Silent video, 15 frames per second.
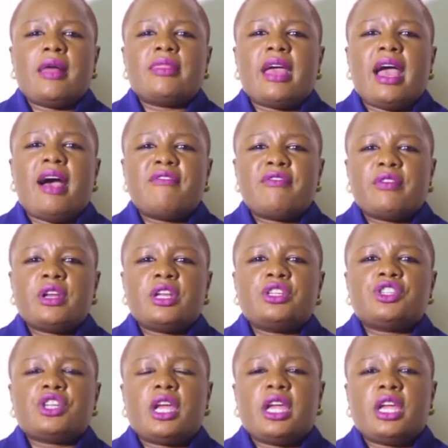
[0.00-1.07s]
the
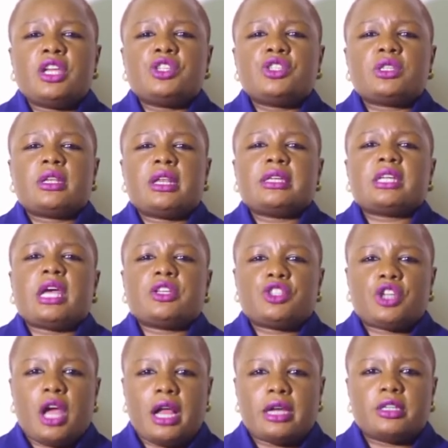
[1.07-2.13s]
average age that a
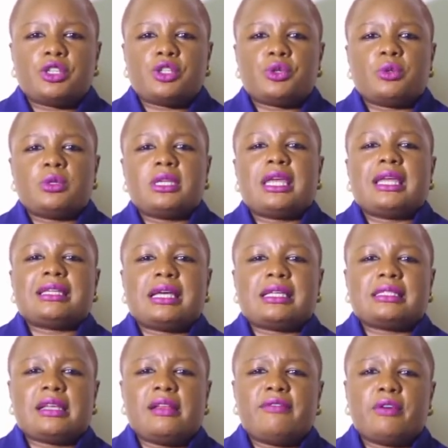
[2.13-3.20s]
child should get a
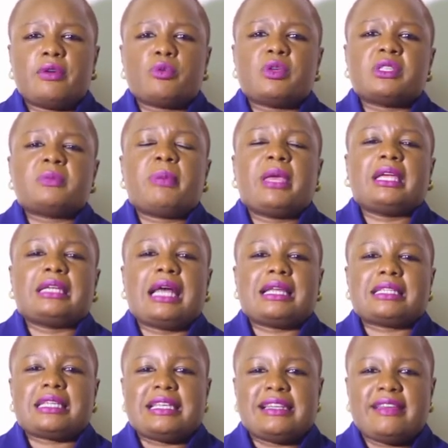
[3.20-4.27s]
cell phone was pegged
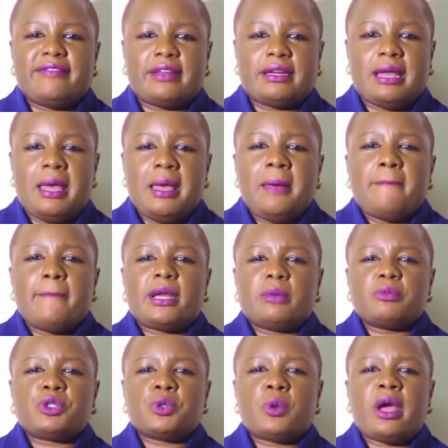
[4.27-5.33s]
at 11. But
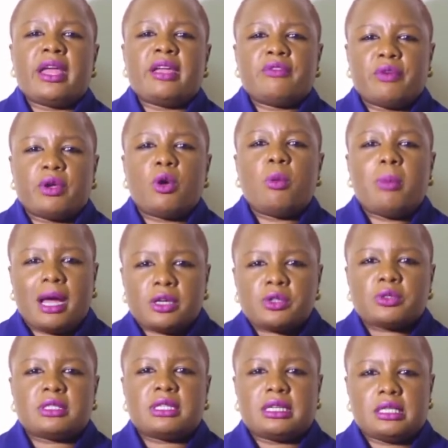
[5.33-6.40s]
I'm sure if we go back
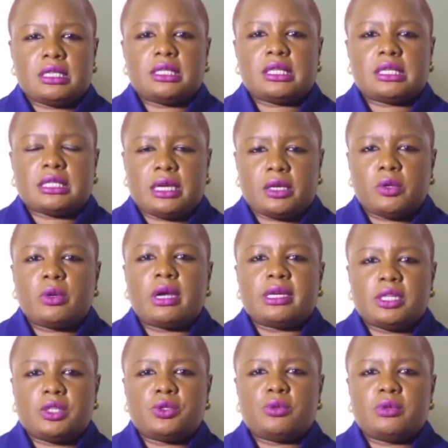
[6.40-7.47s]
to statistics and look
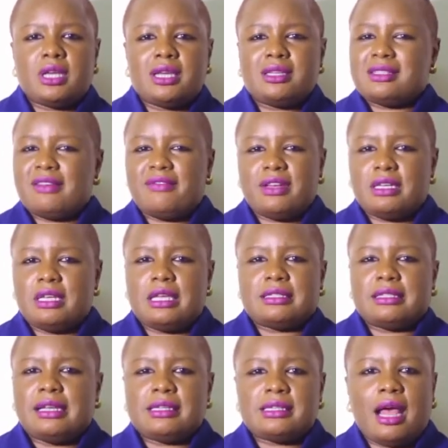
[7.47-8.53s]
at it today, 7
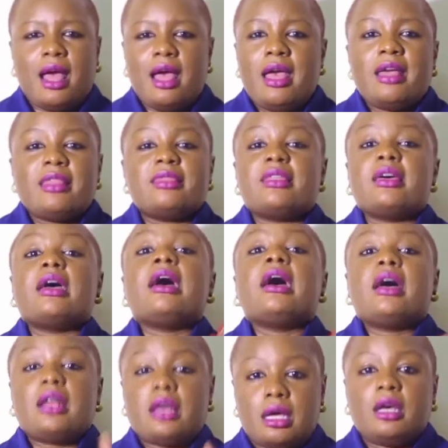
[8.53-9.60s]
years later, the
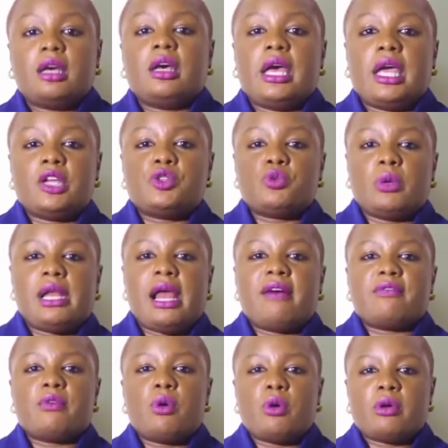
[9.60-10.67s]
age will
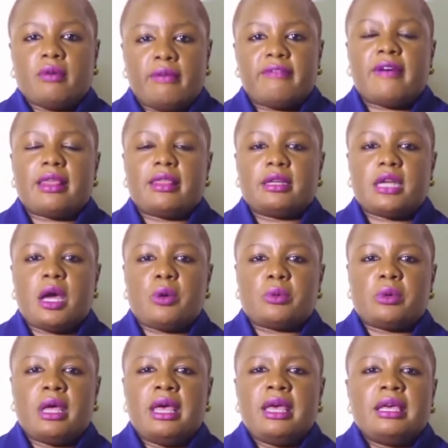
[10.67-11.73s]
have gone further
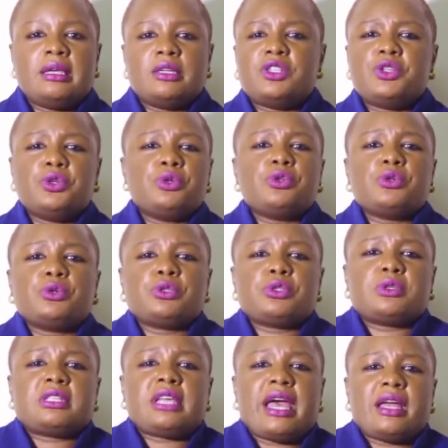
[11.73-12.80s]
down. Due to
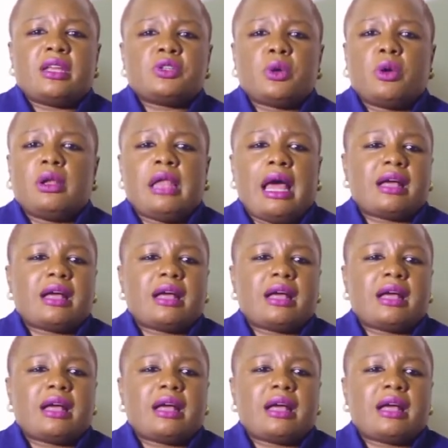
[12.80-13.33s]
societal